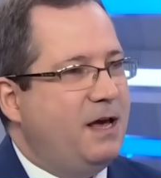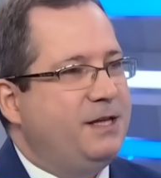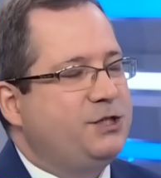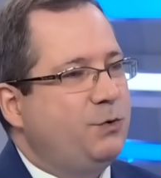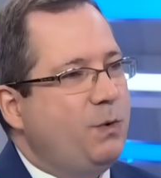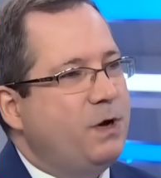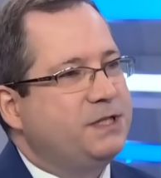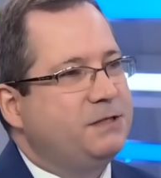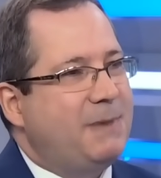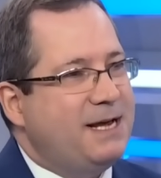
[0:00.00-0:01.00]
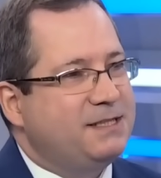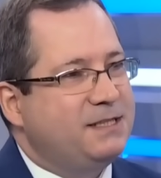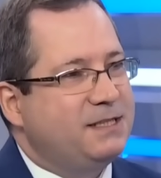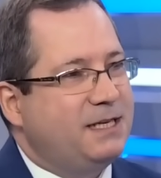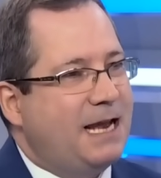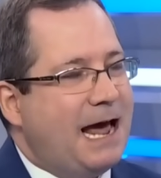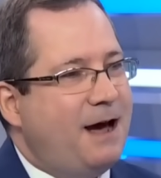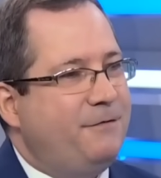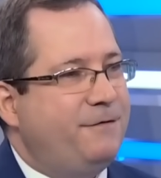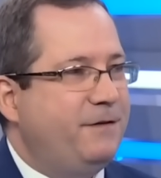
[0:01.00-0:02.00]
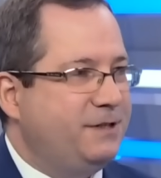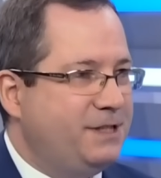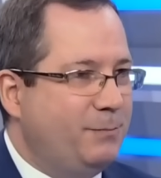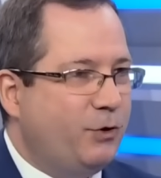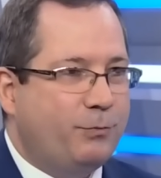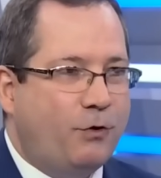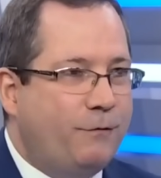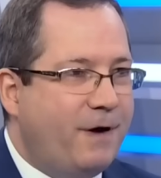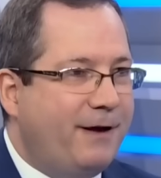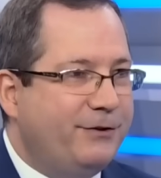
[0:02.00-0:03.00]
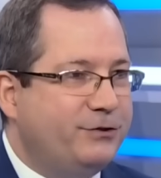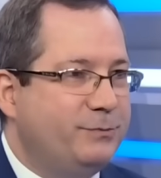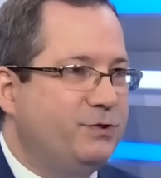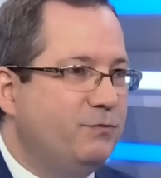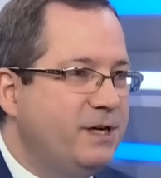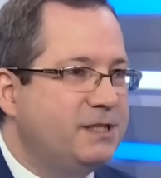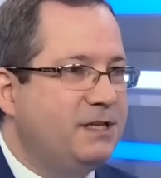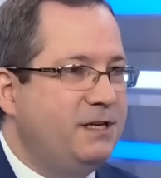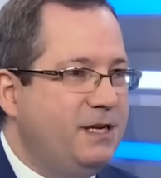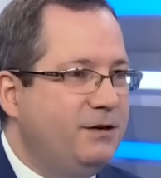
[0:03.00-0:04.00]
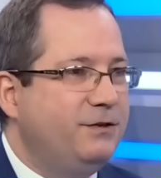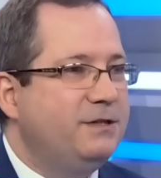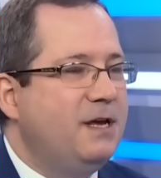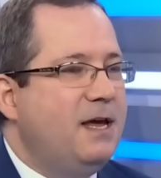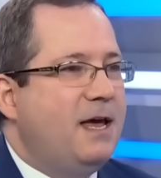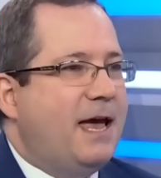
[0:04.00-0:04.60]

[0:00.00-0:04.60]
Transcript: And so we want some assets that have a similar profile in terms of risk and yield.